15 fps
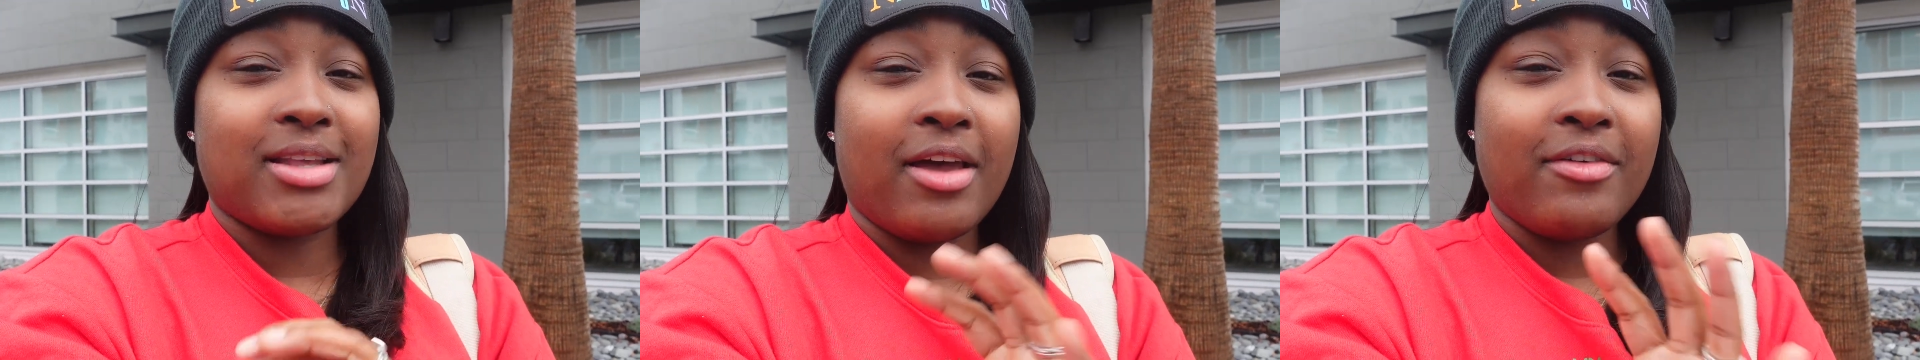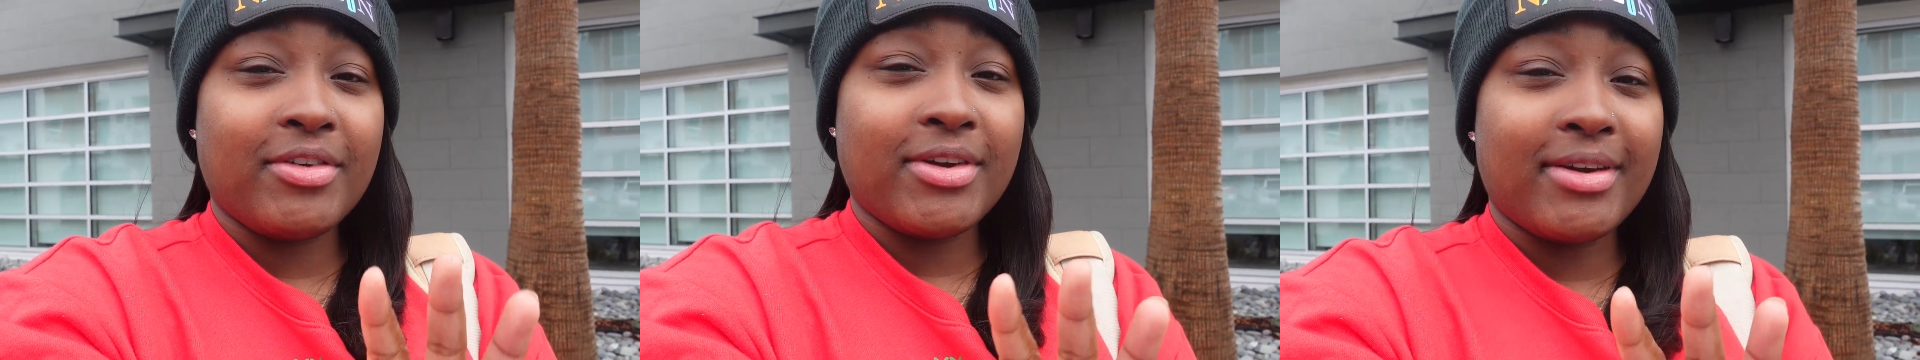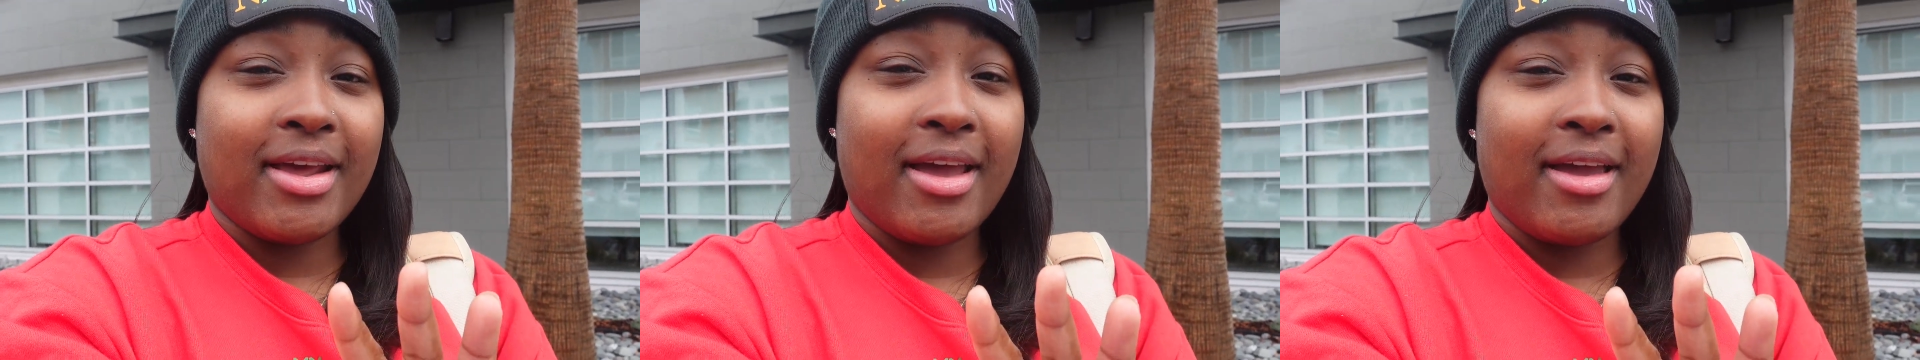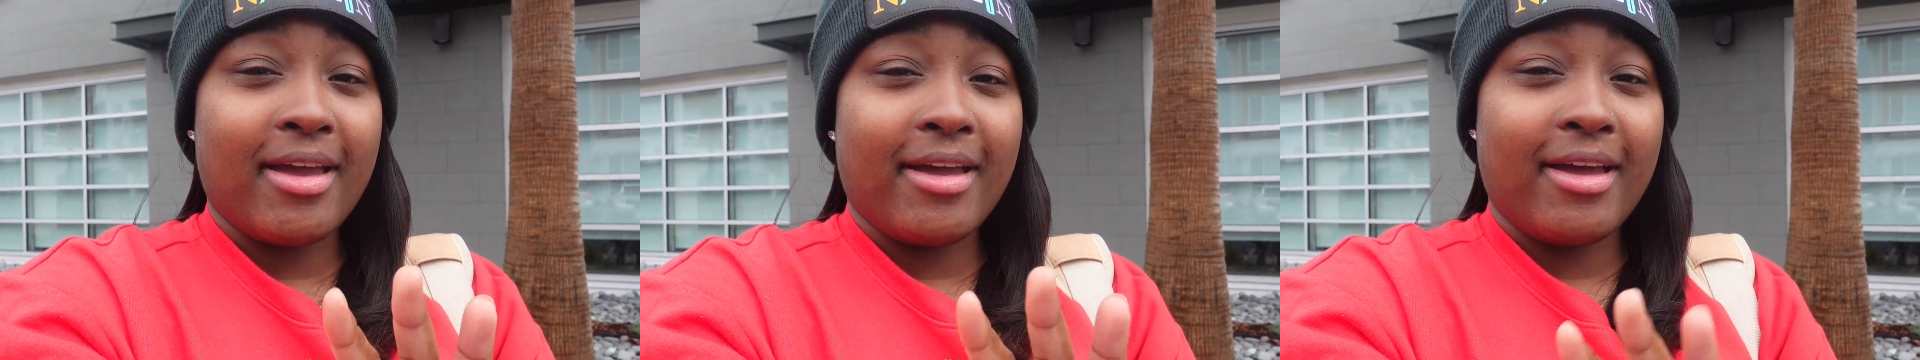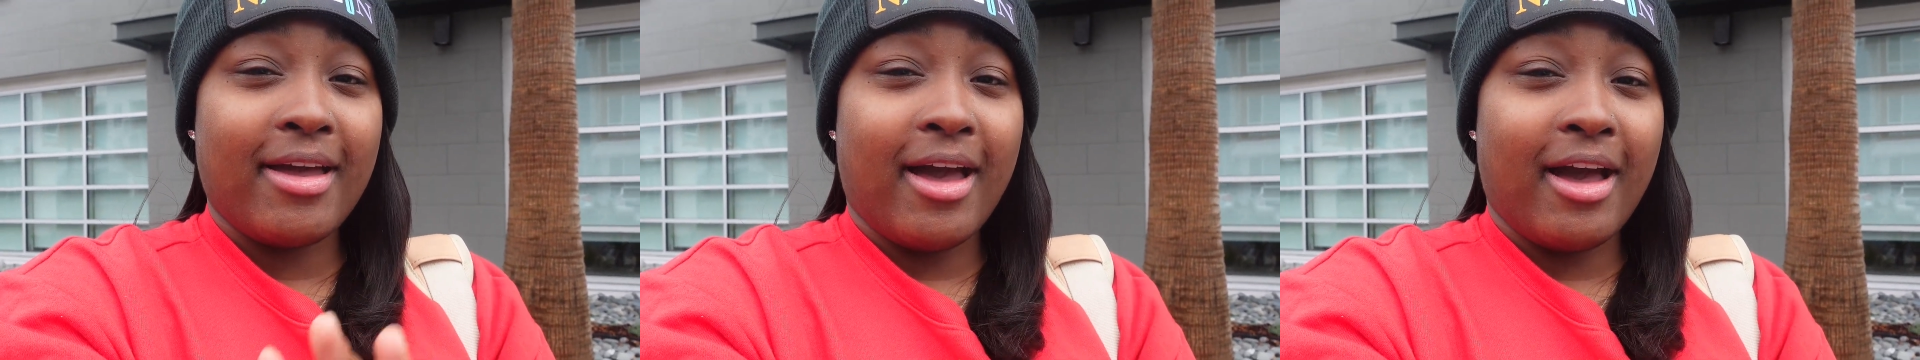every
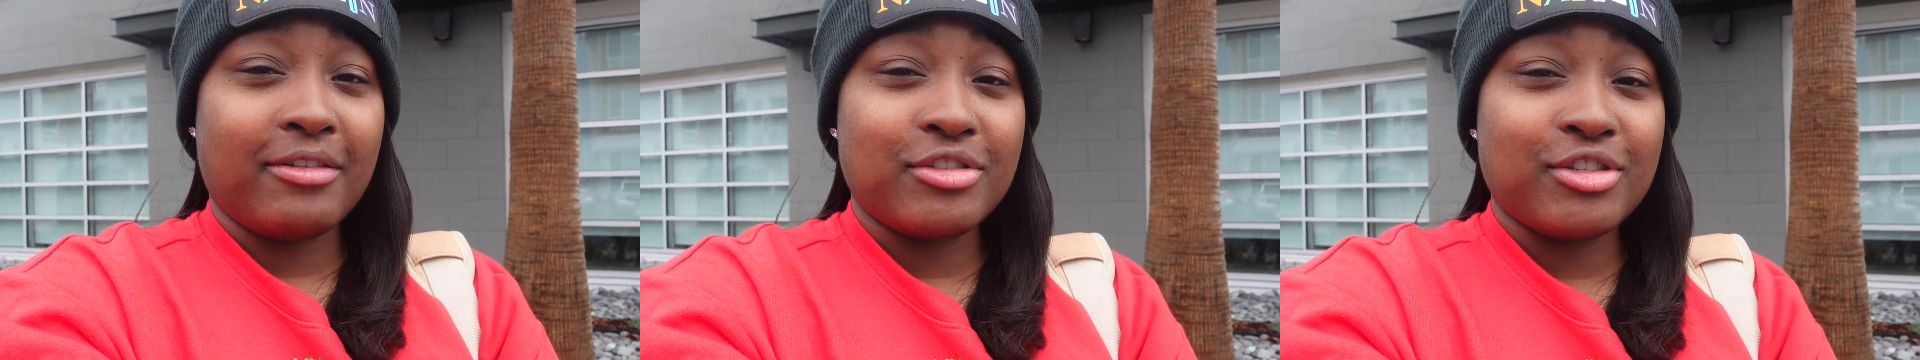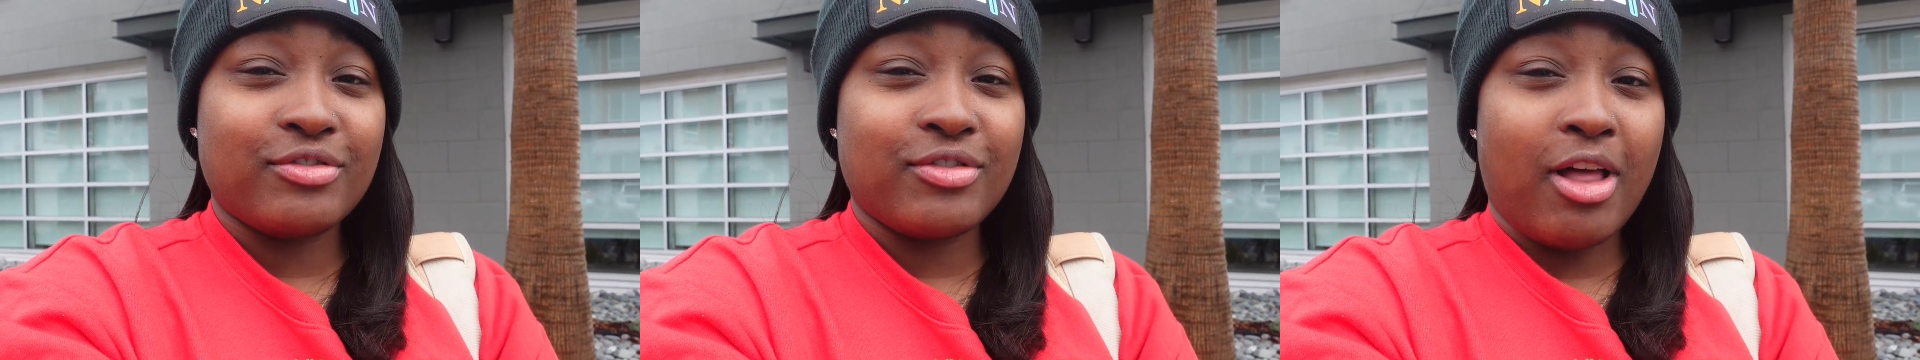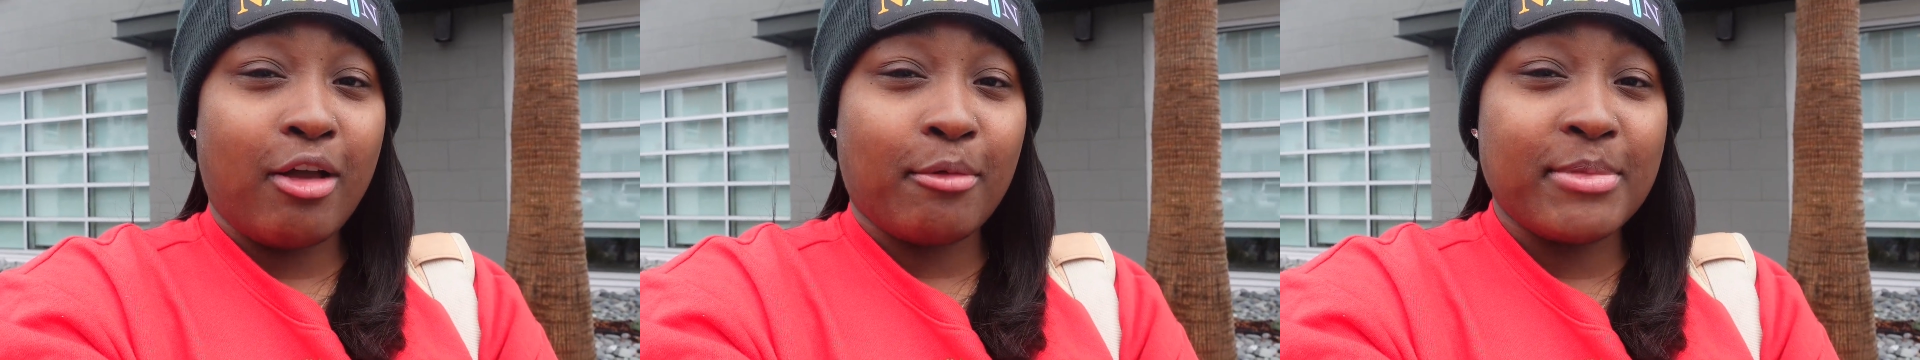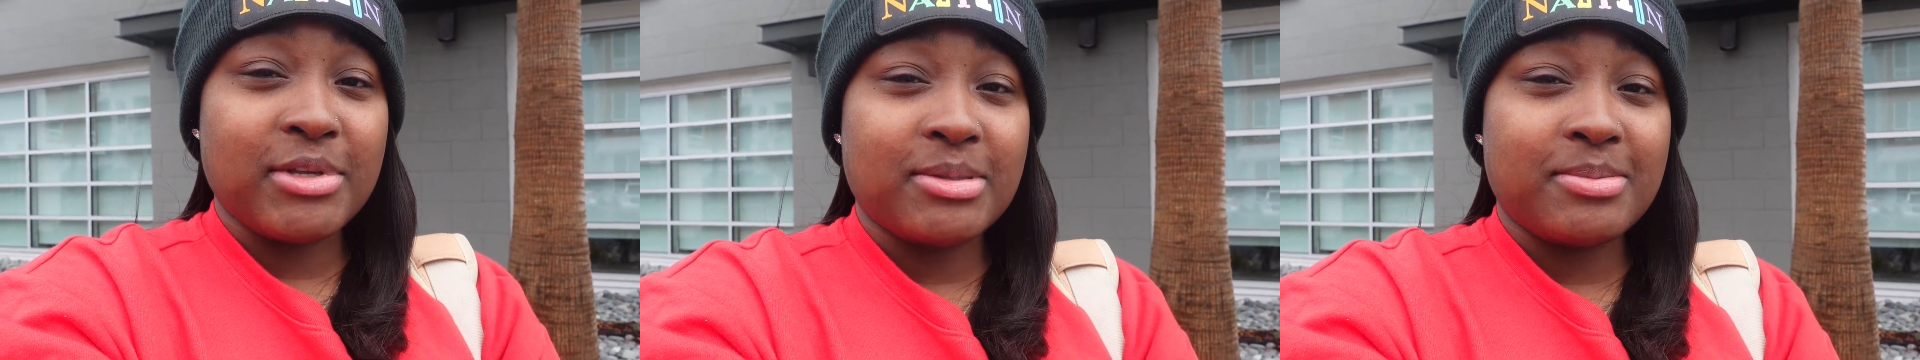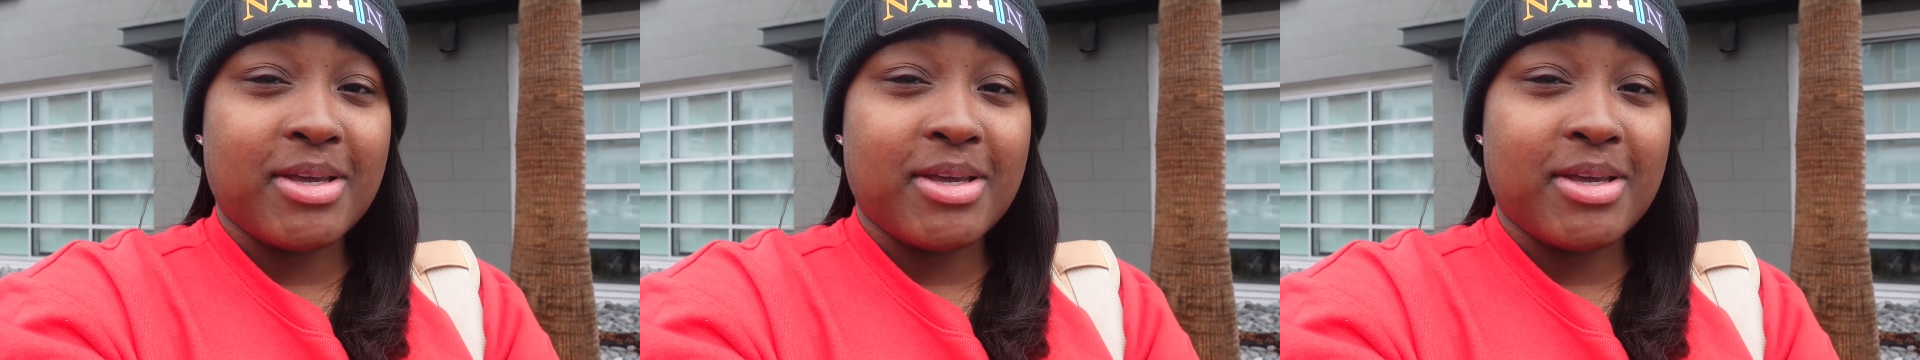day after vlogmas